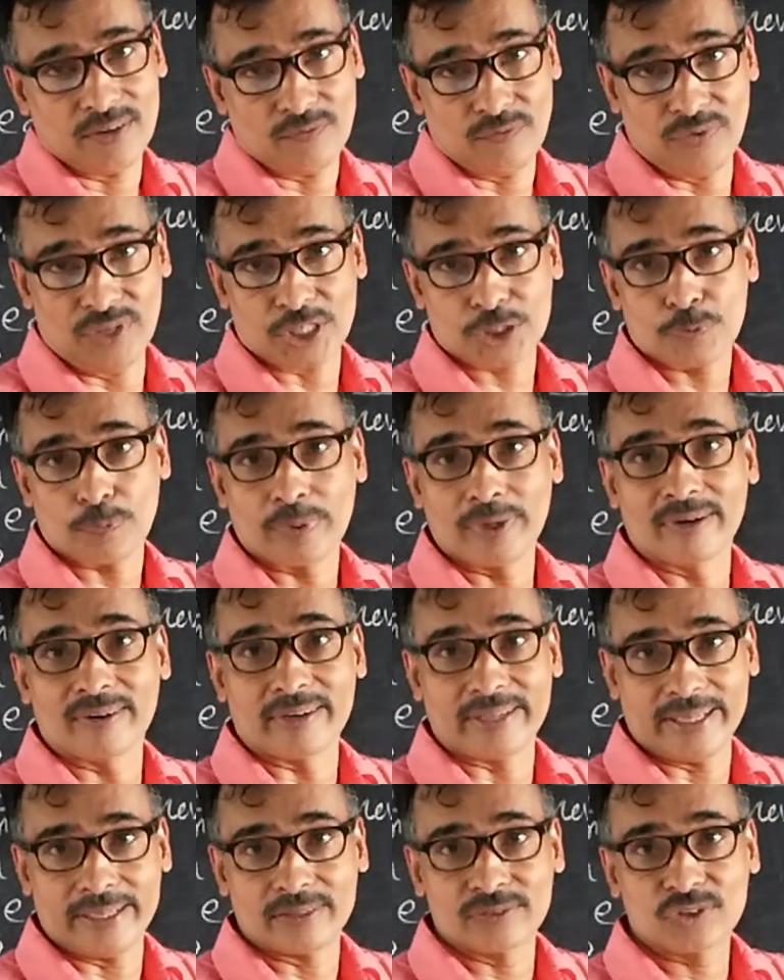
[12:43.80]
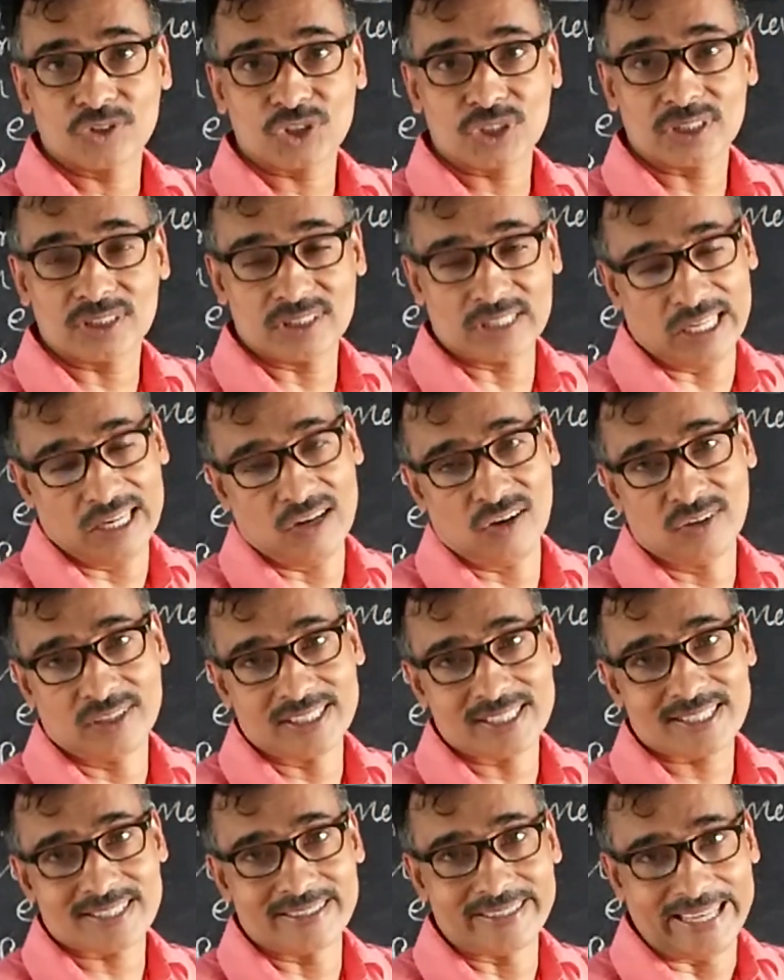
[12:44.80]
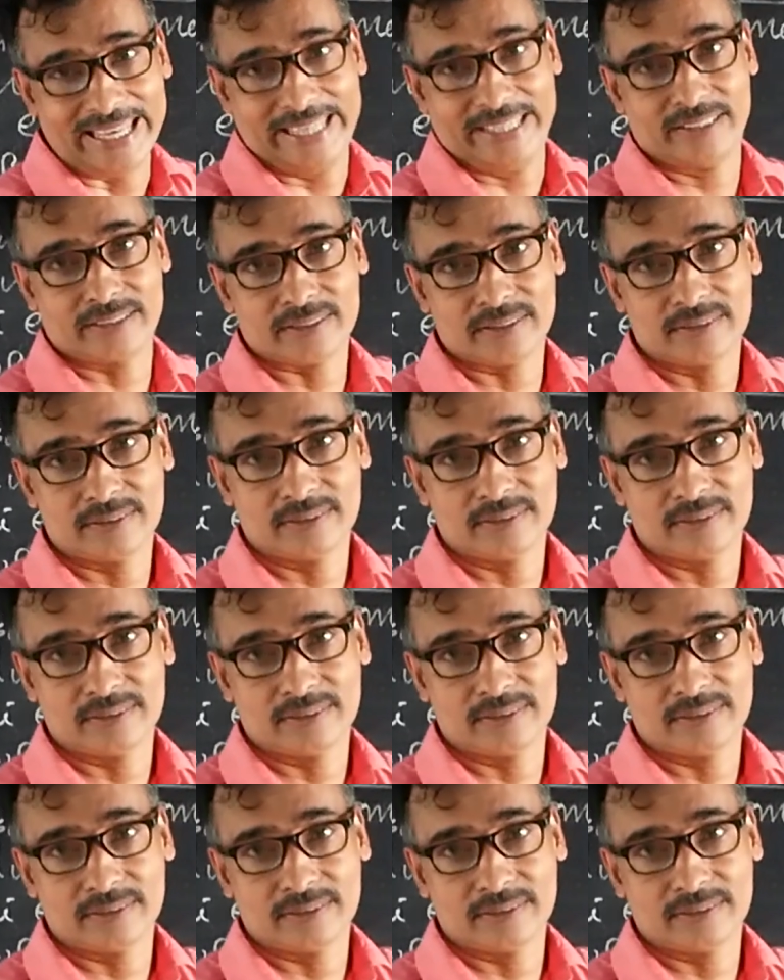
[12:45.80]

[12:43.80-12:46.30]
we experience the longest date.